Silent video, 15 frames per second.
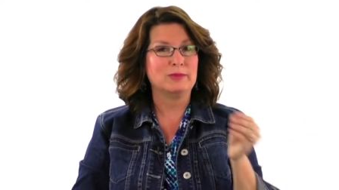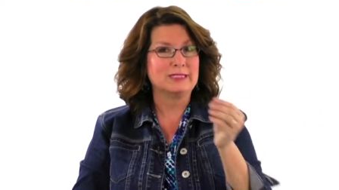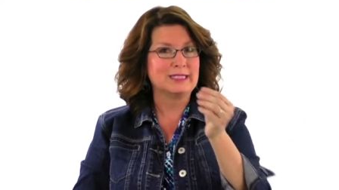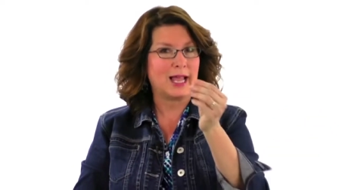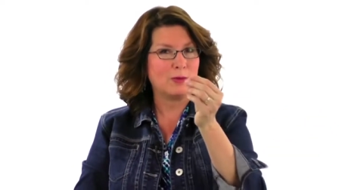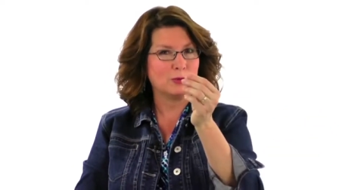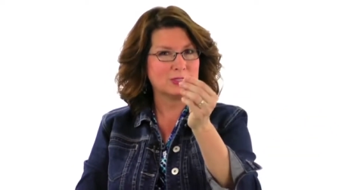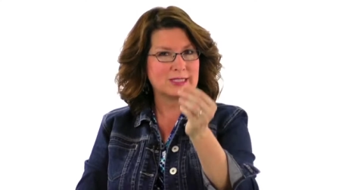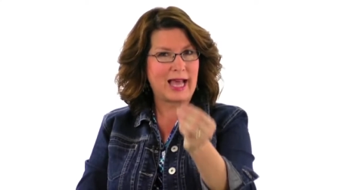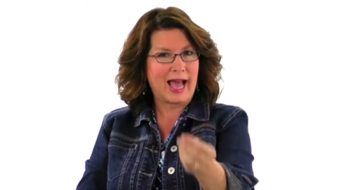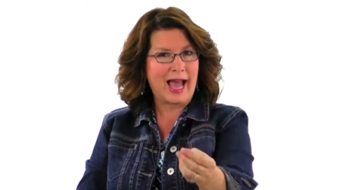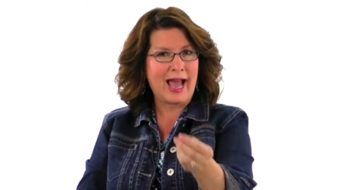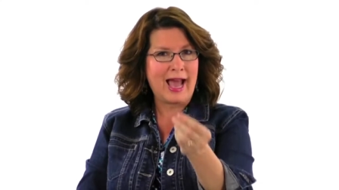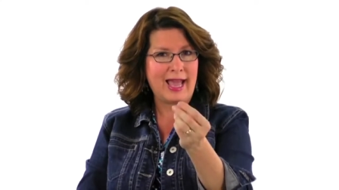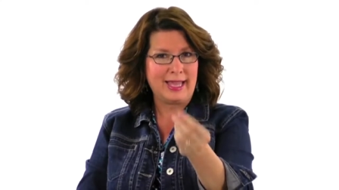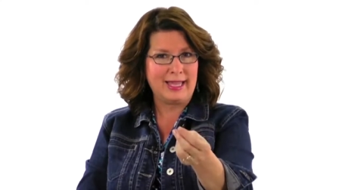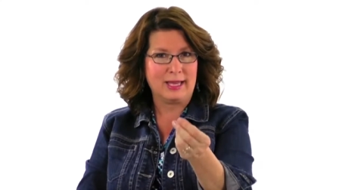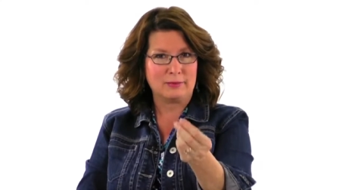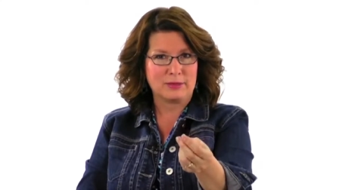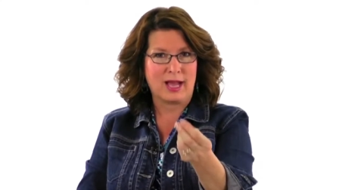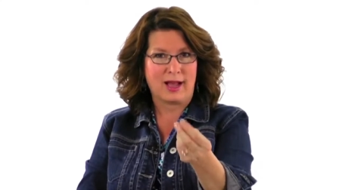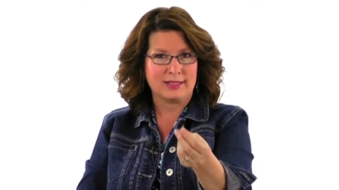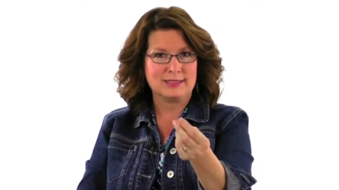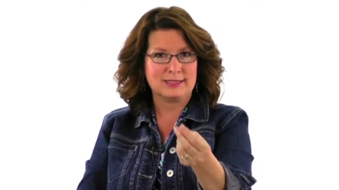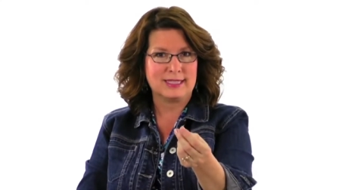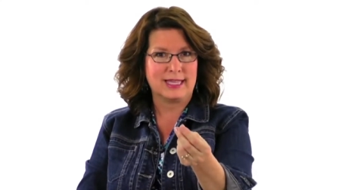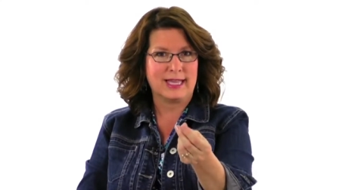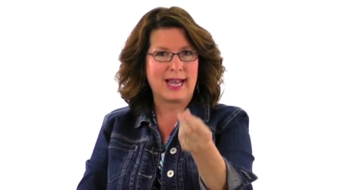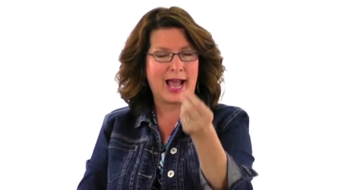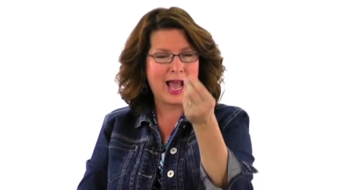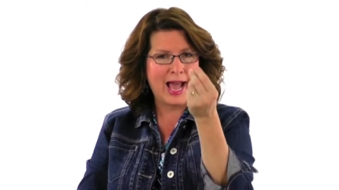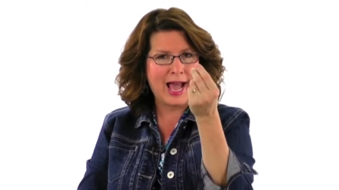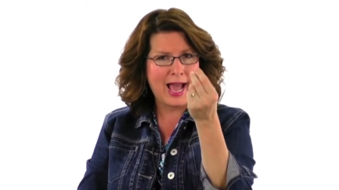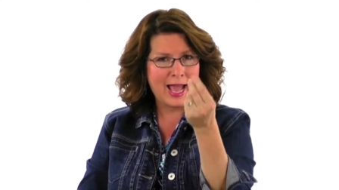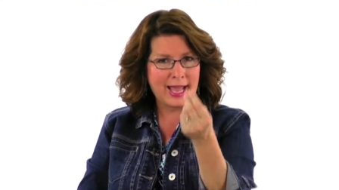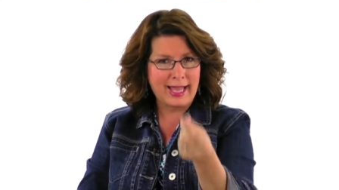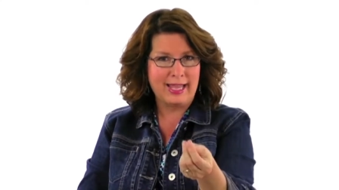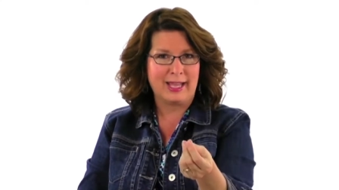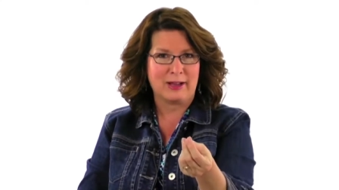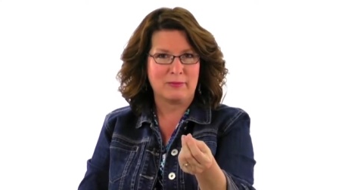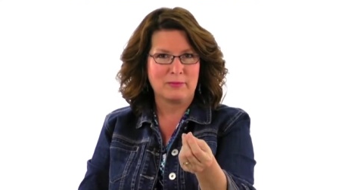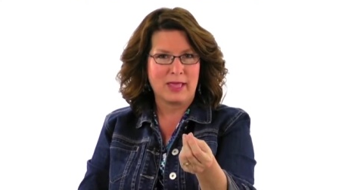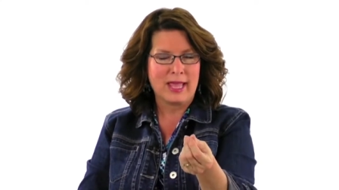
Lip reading: His name was I Am, God said, I Am.